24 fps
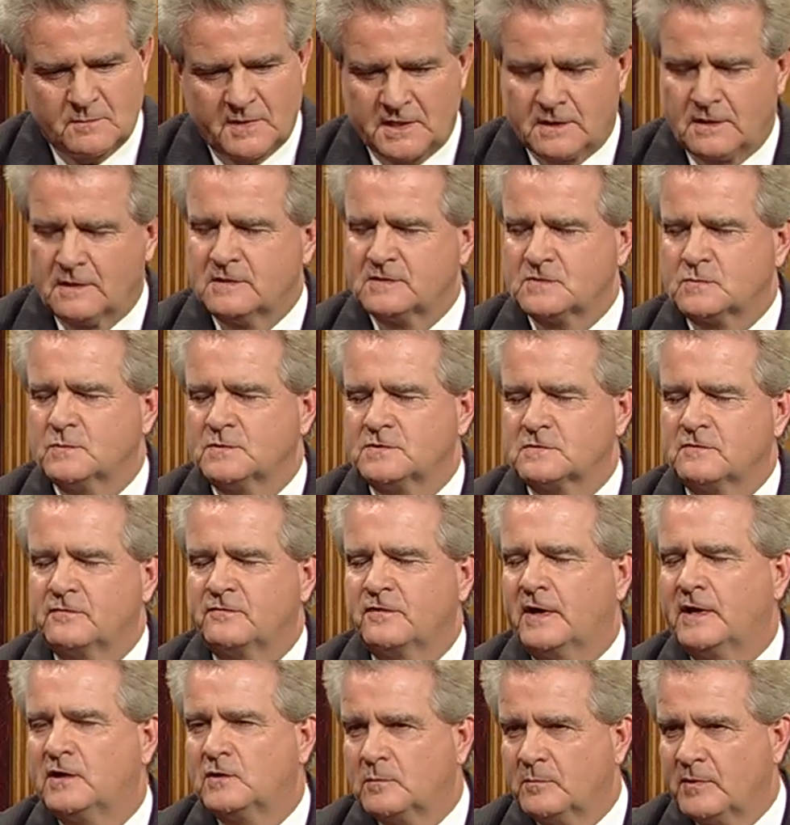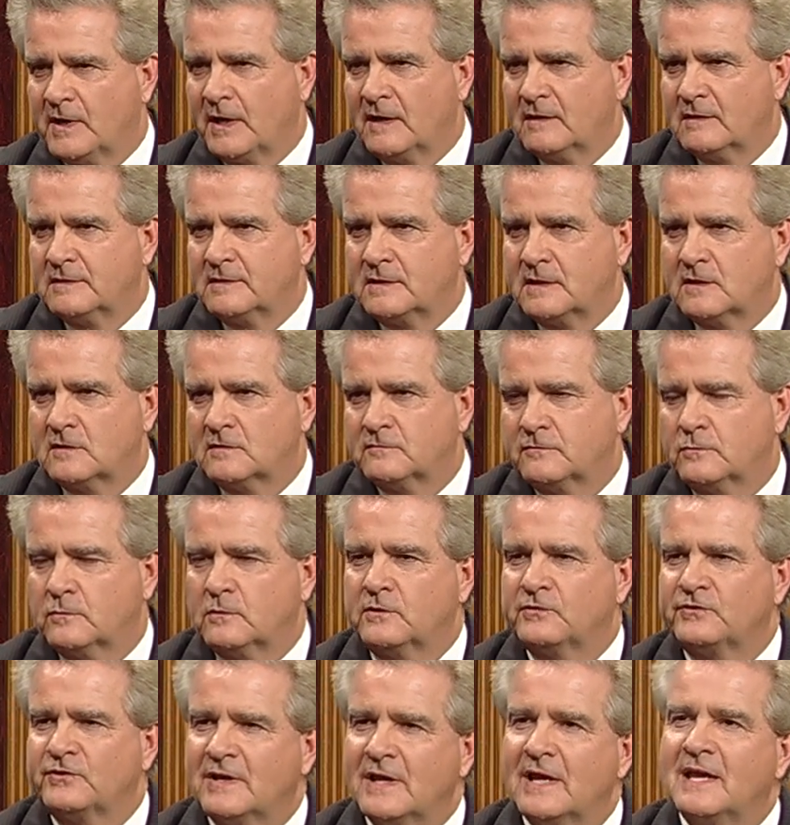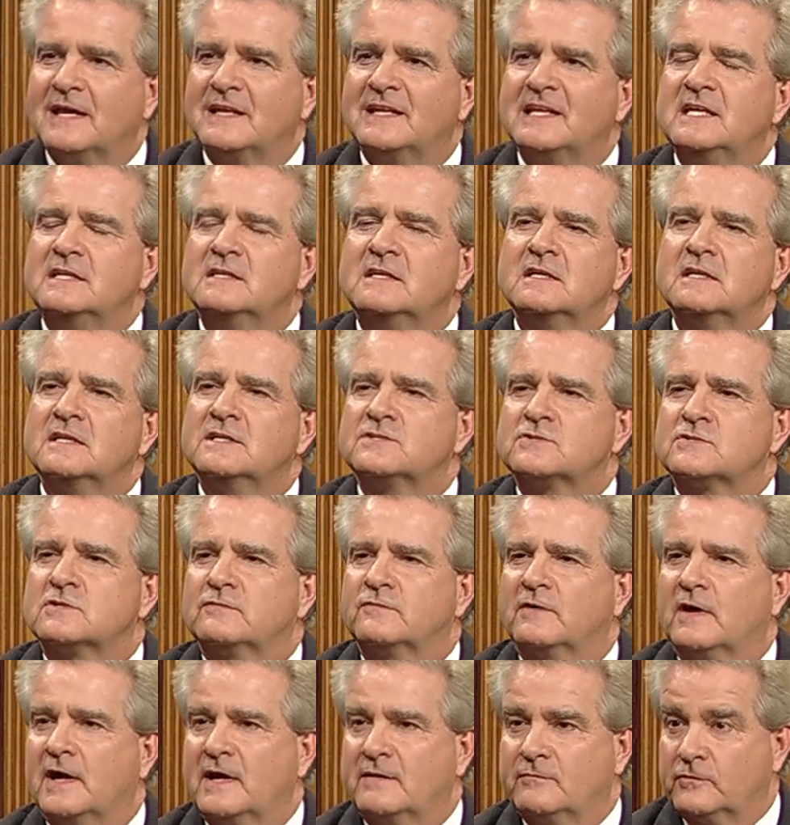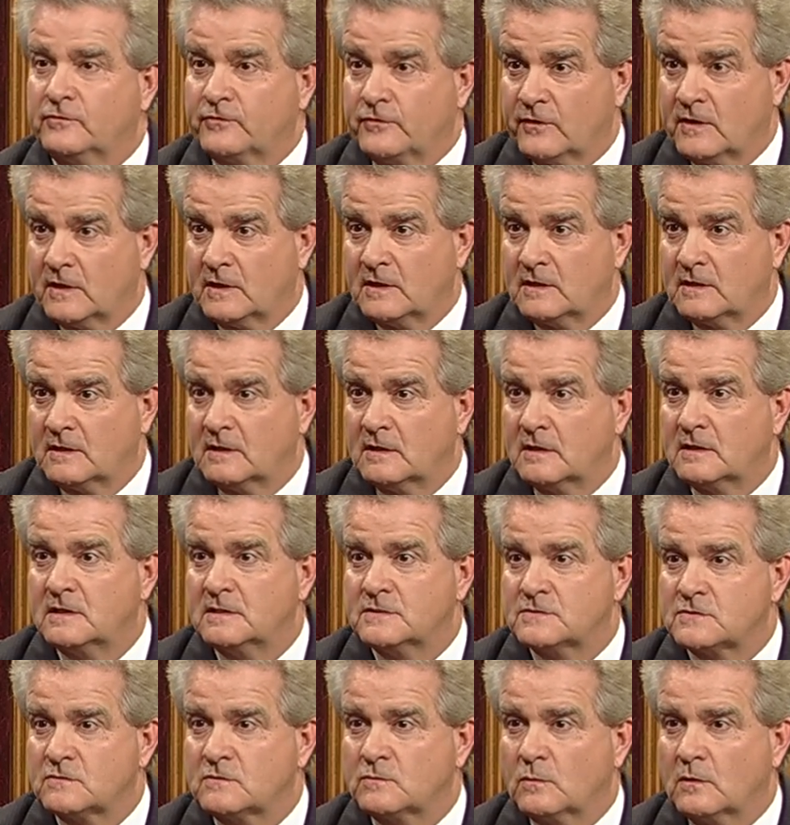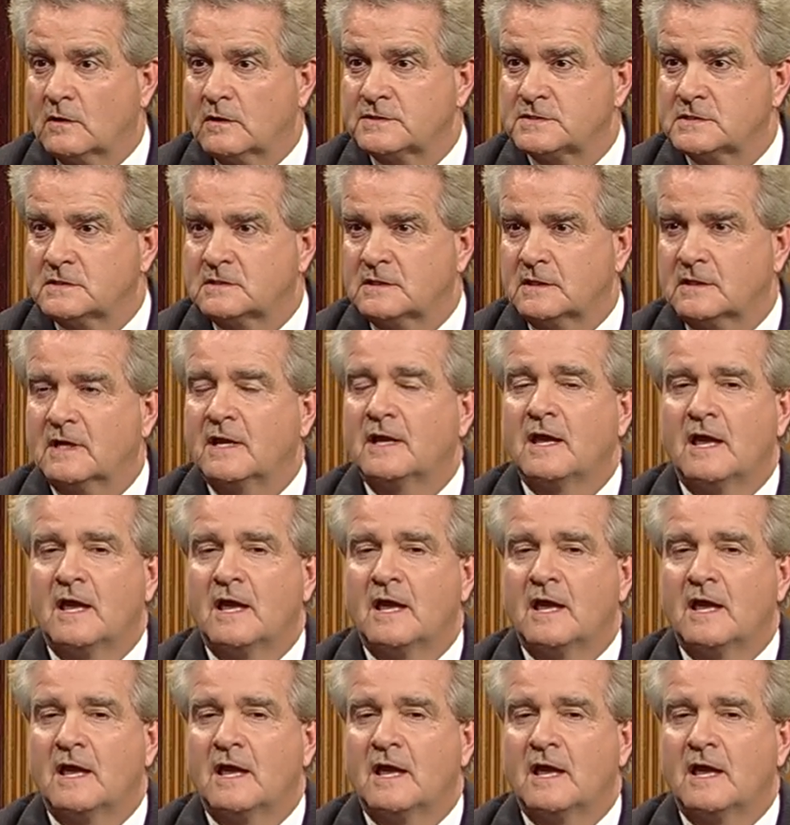My cousin was a fighter pilot in the Air Force, and he did his survival training in Eastern Washington.